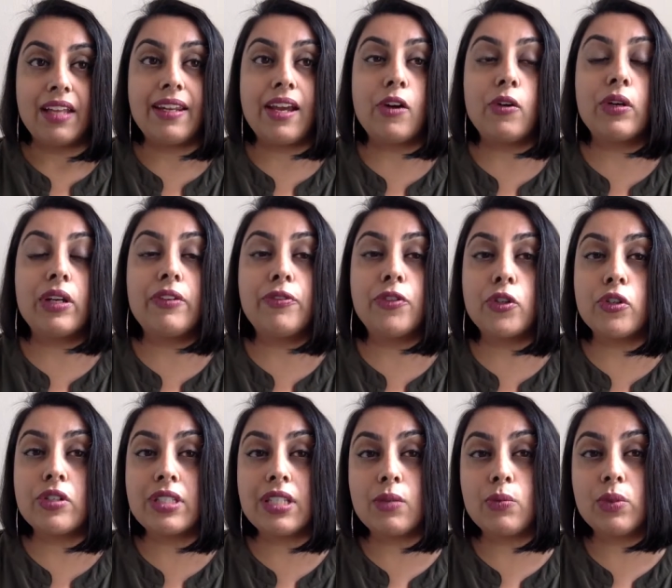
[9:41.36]
Now, if
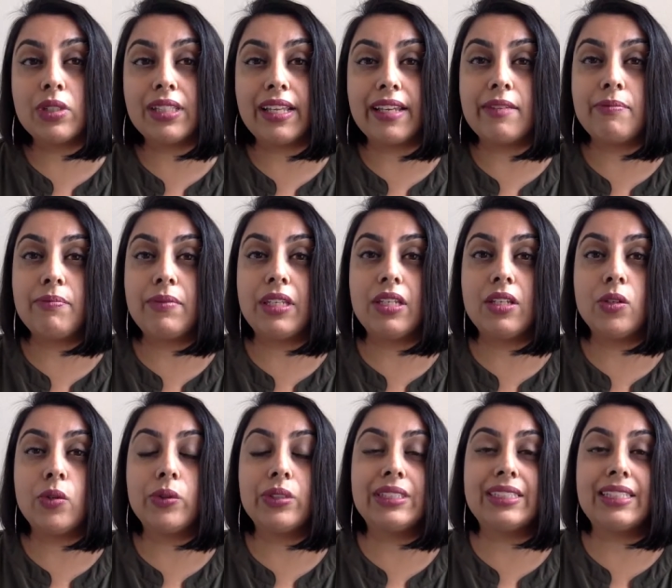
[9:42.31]
you're someone like me
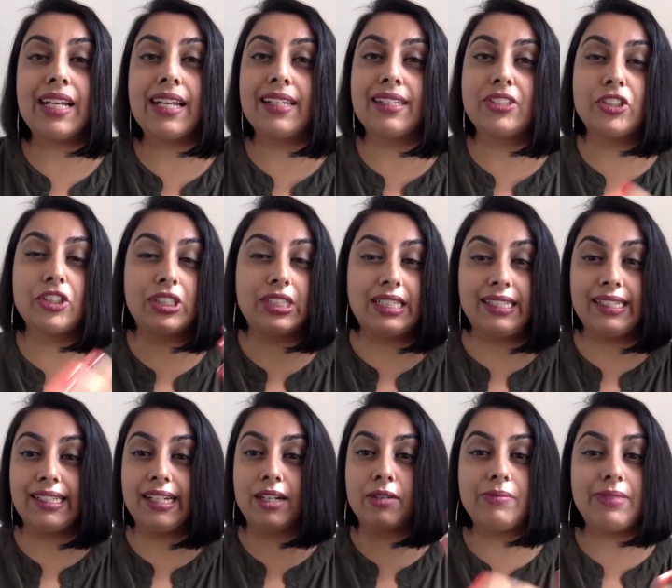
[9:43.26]
who has kind of just
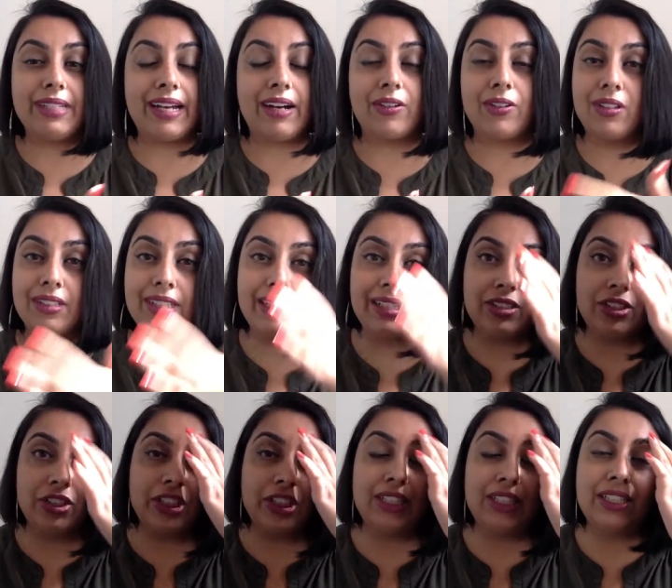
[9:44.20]
numbed out all that
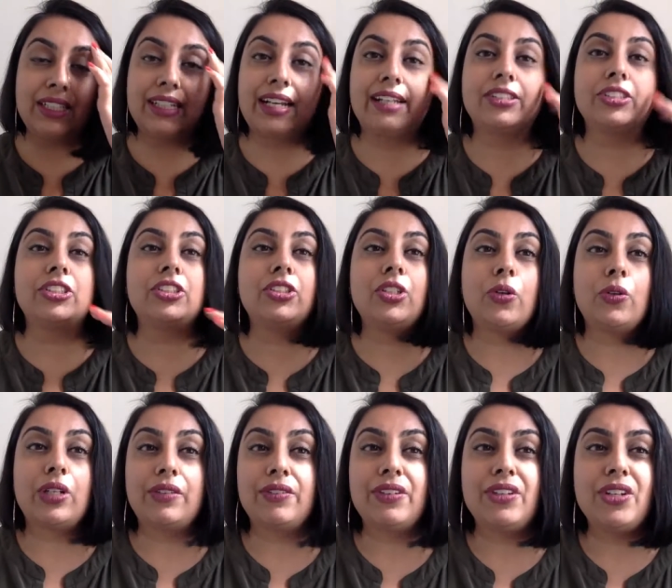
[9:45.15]
shit and I just
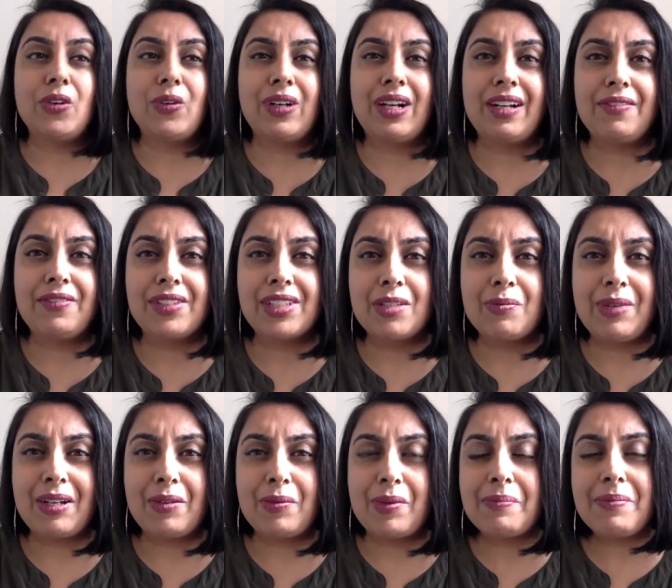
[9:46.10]
don't even know how I feel
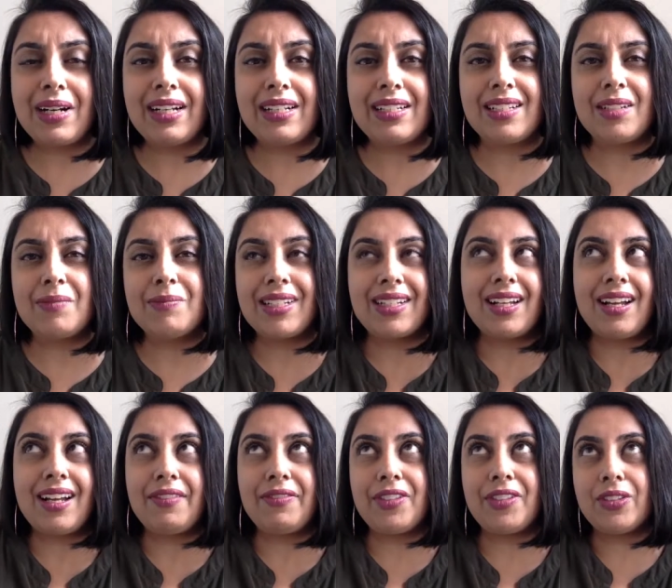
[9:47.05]
about my body, and I'm like,
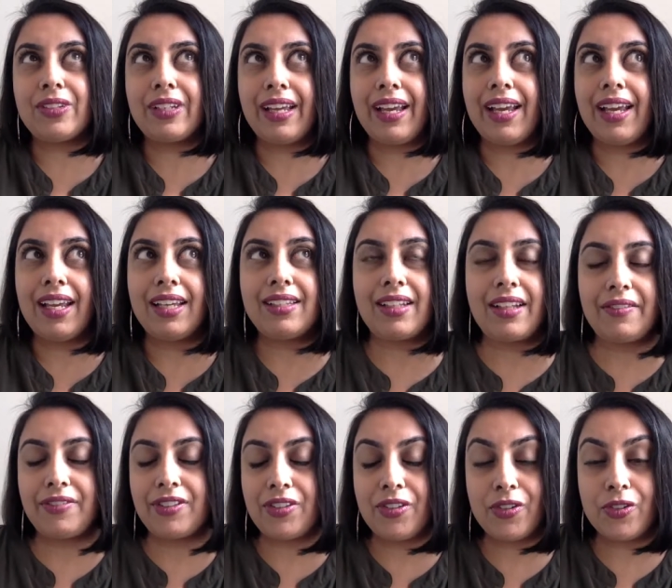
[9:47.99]
I feel okay, like
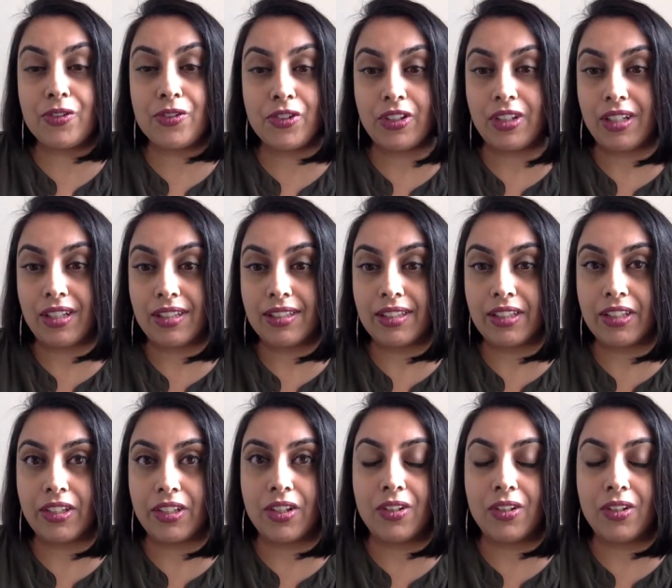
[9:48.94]
I feel neutral,